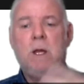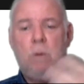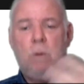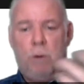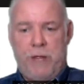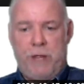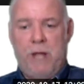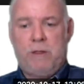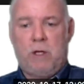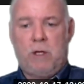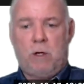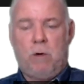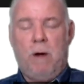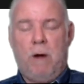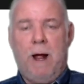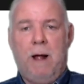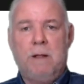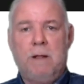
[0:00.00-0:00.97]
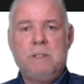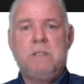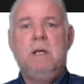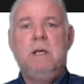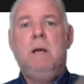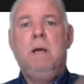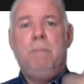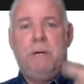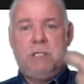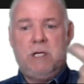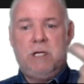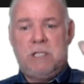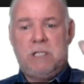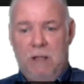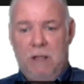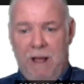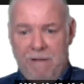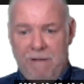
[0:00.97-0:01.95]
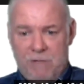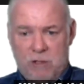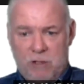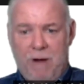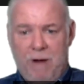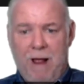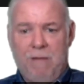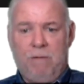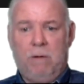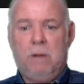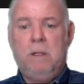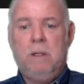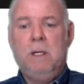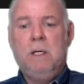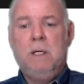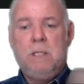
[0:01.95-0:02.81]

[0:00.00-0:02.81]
without the crowds, but you still have travel.